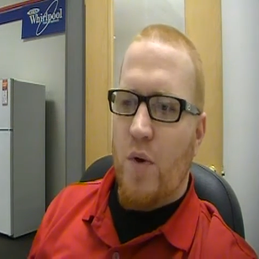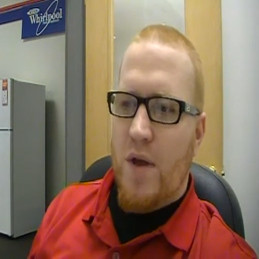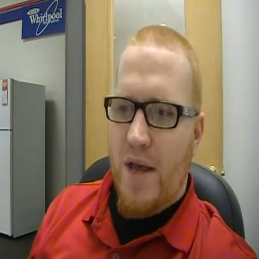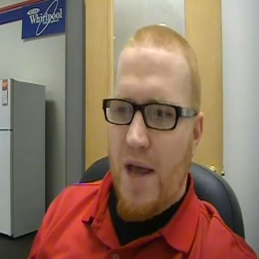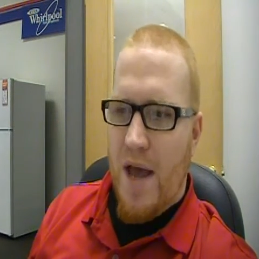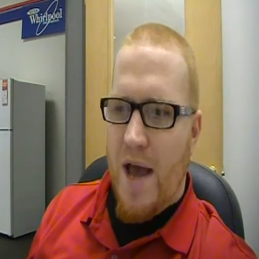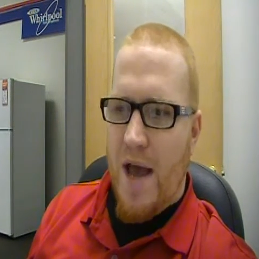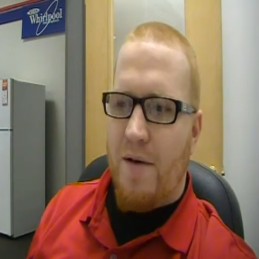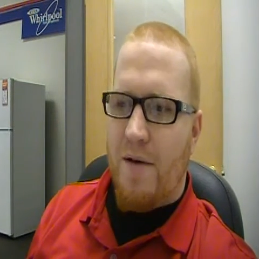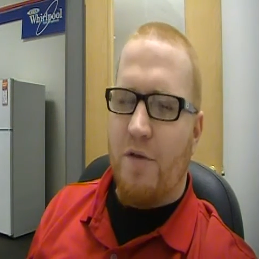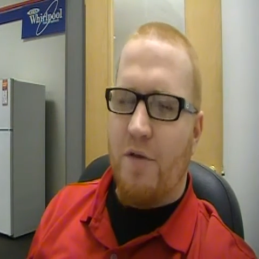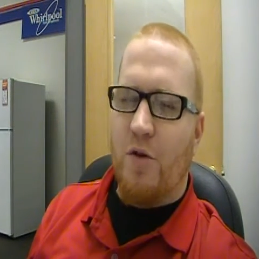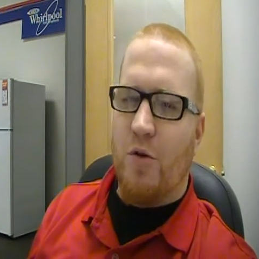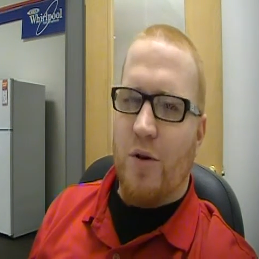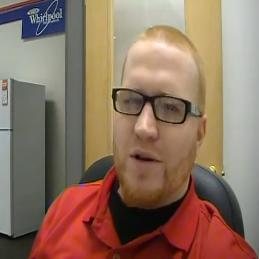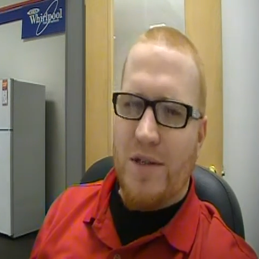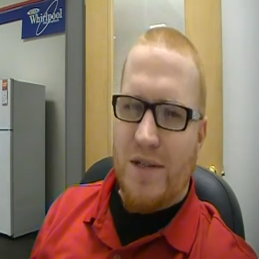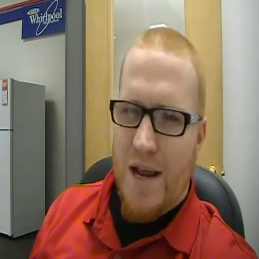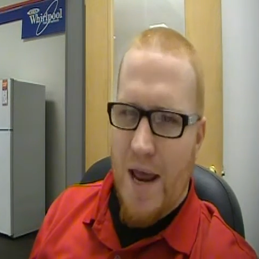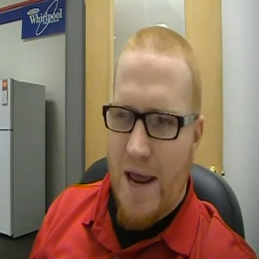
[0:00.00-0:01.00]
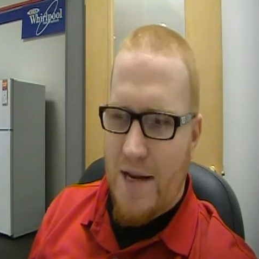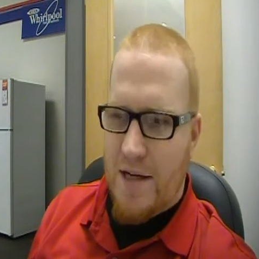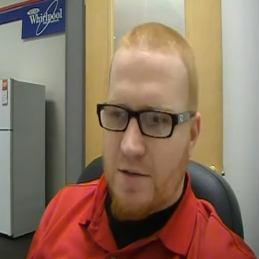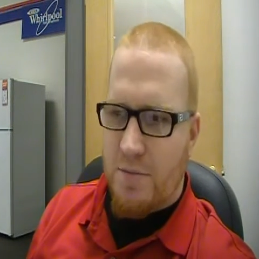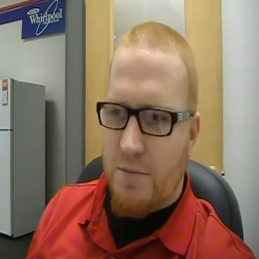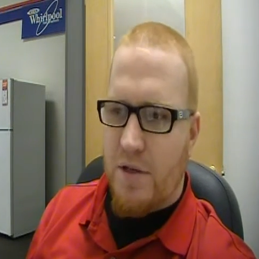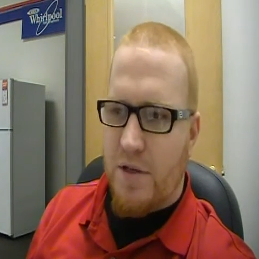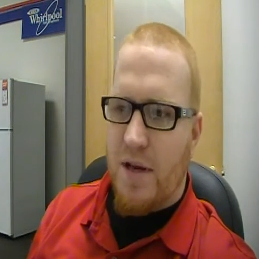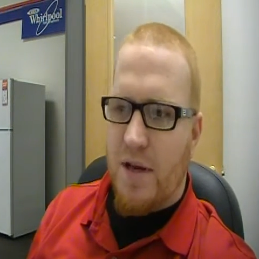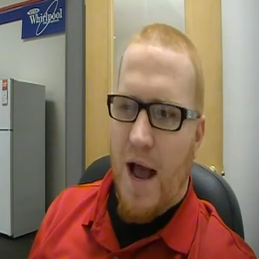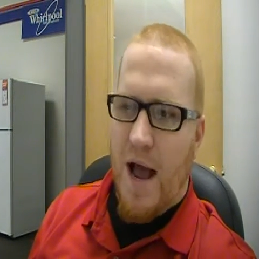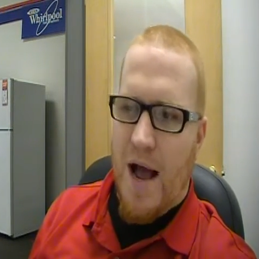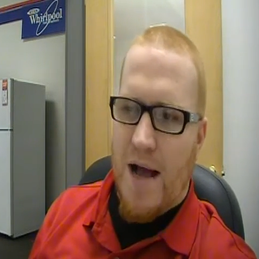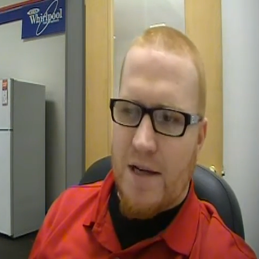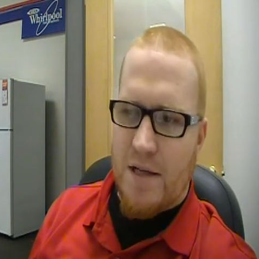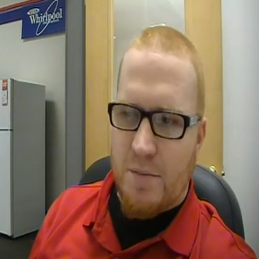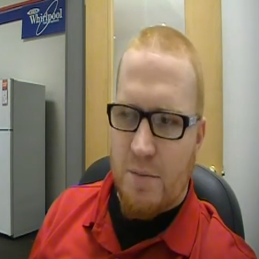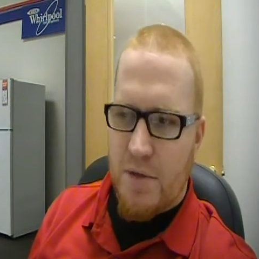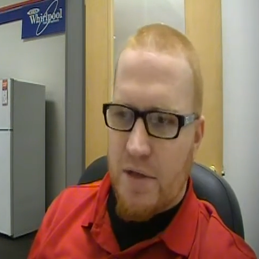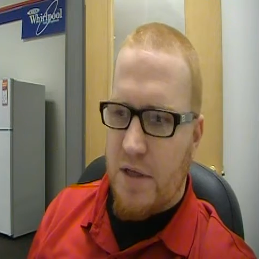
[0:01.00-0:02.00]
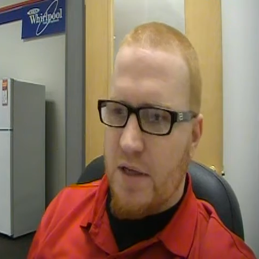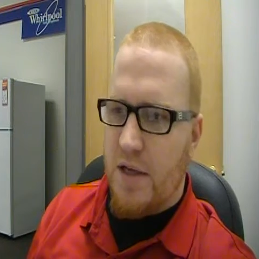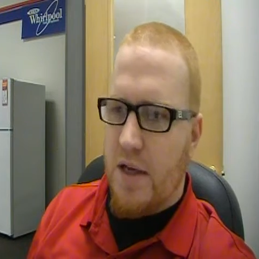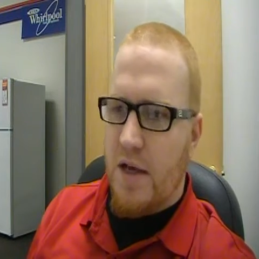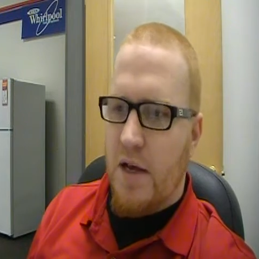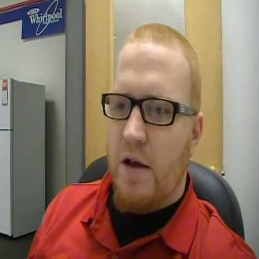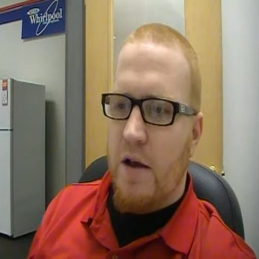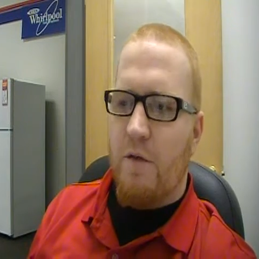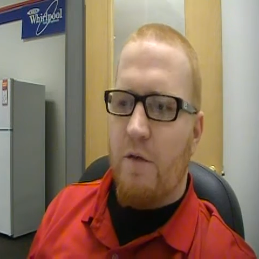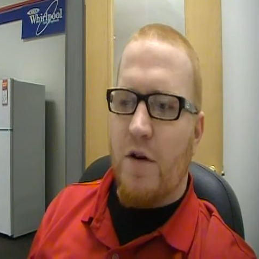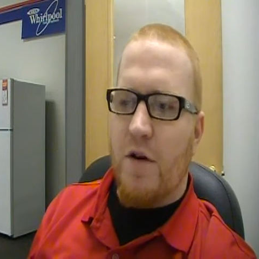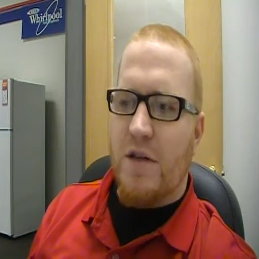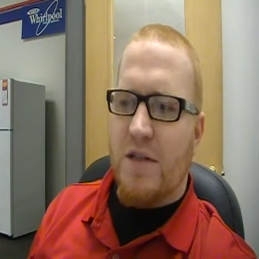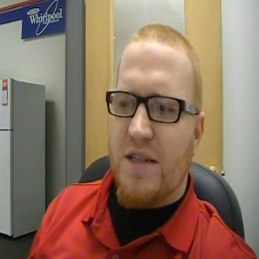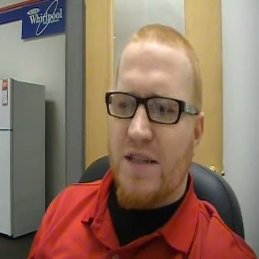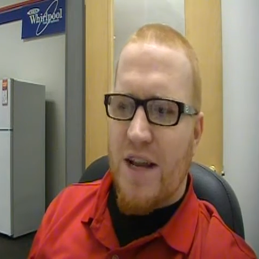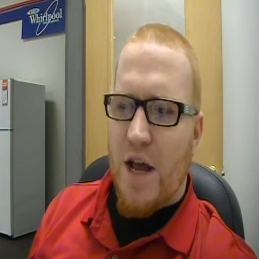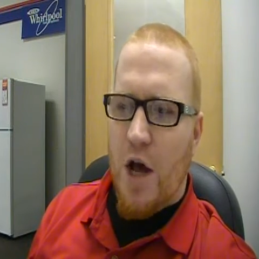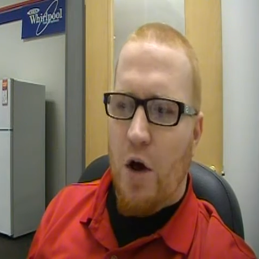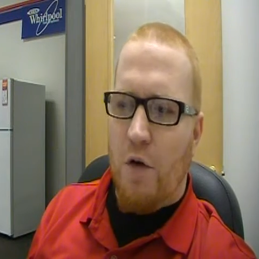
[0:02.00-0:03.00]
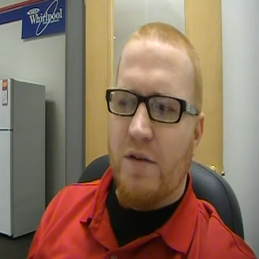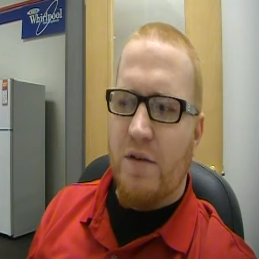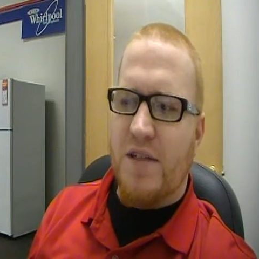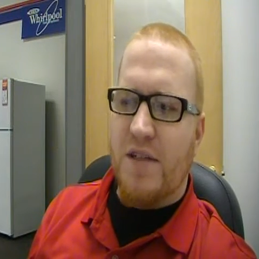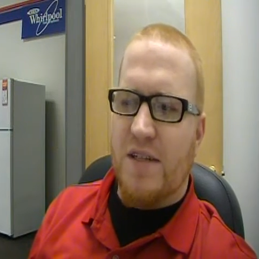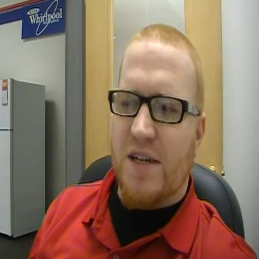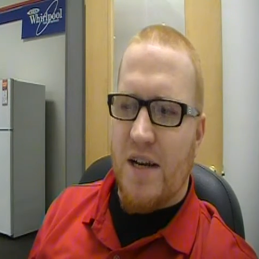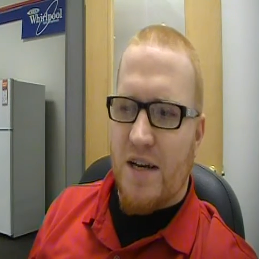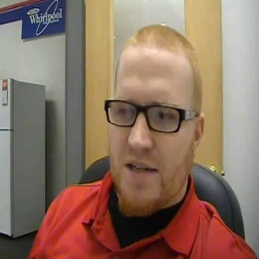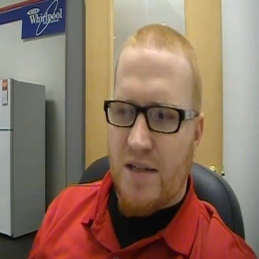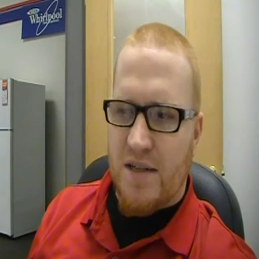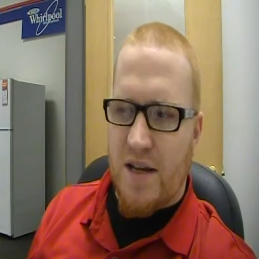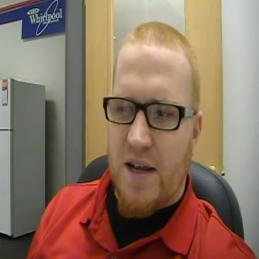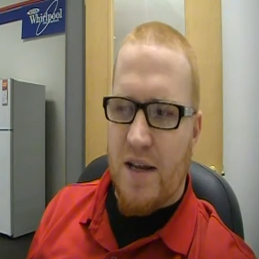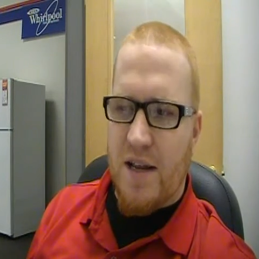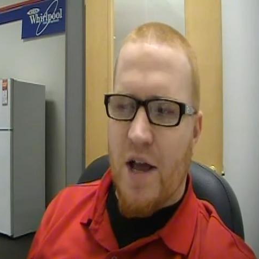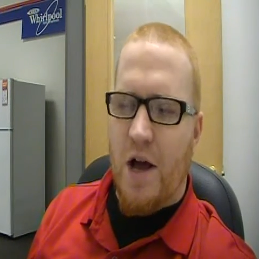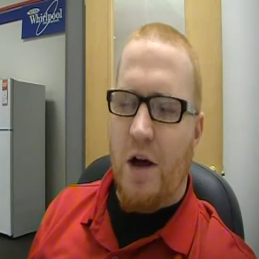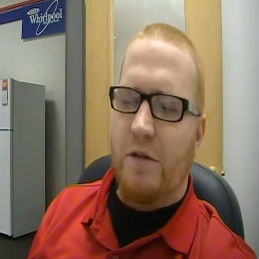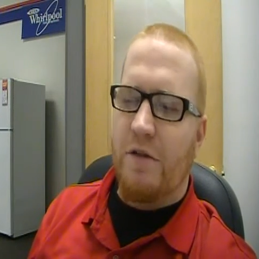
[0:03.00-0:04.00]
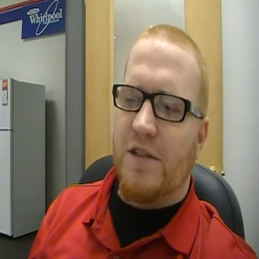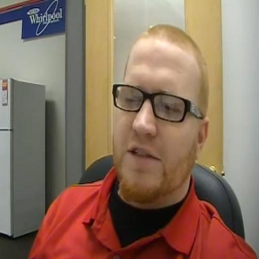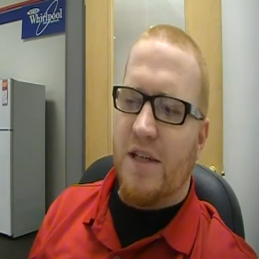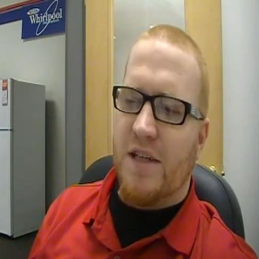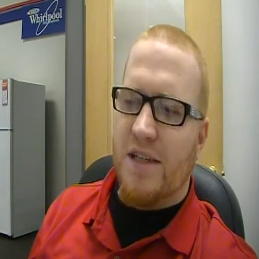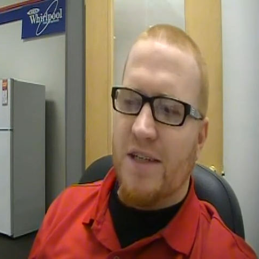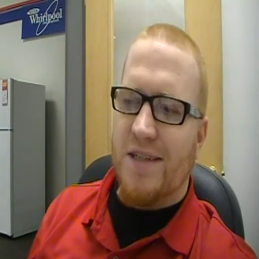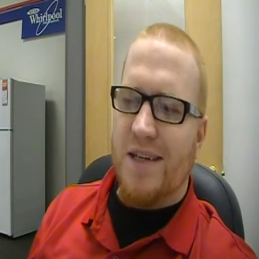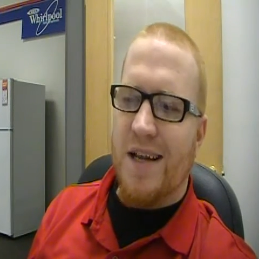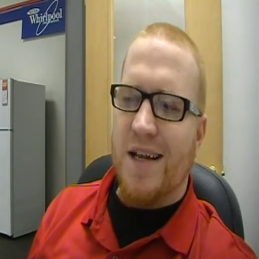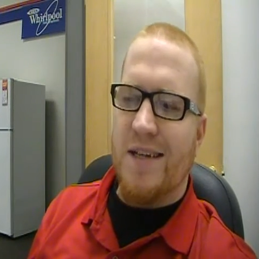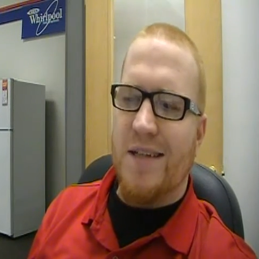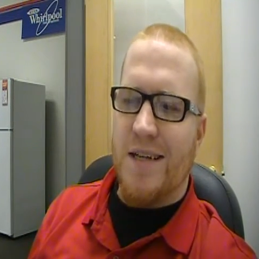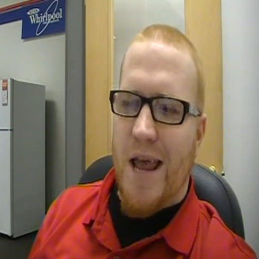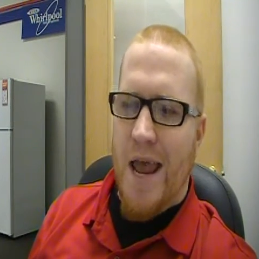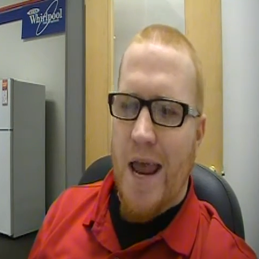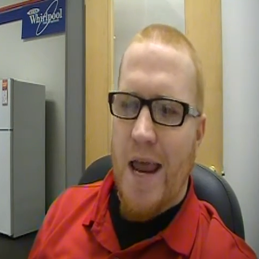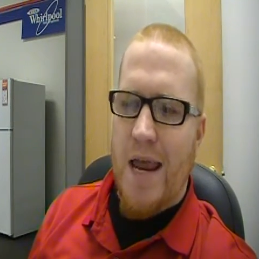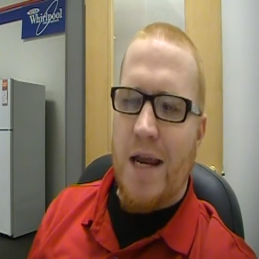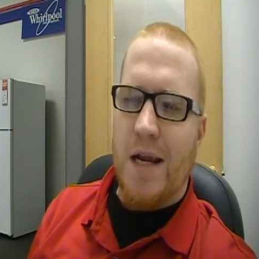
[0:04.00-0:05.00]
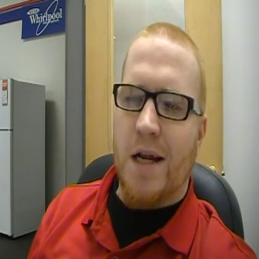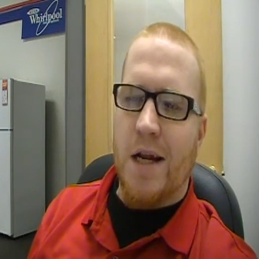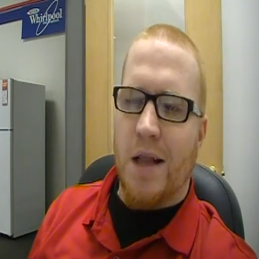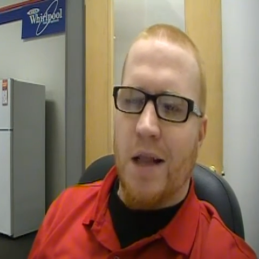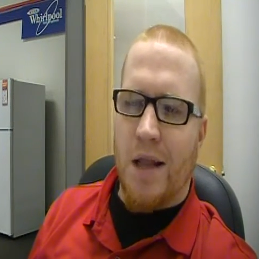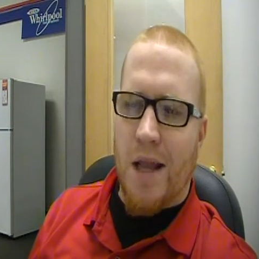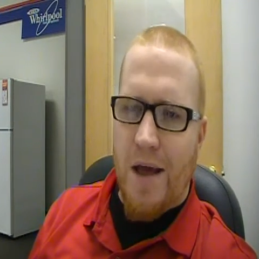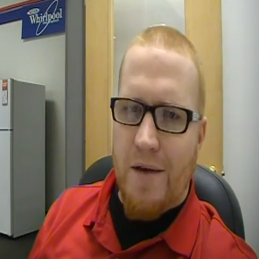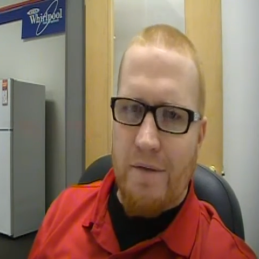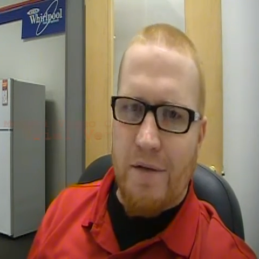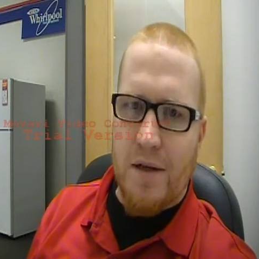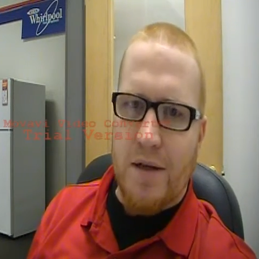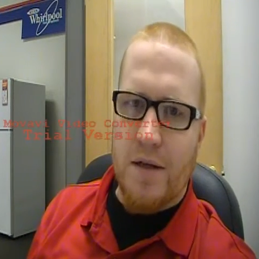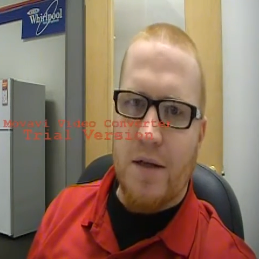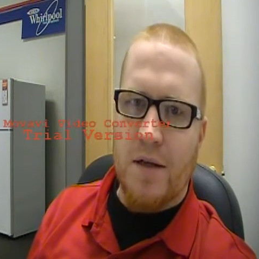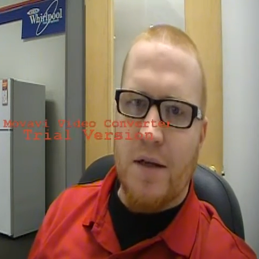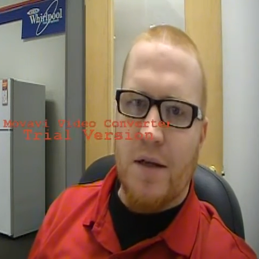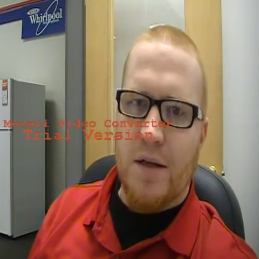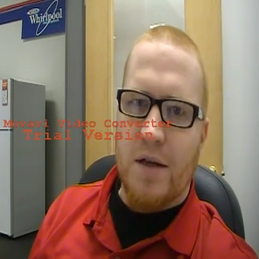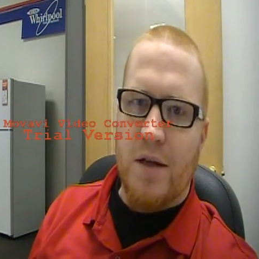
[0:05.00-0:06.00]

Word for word: We have Chris Haseman, Hassman versus Elvis Sinosic. Elvis Sinosic is eight and eleven.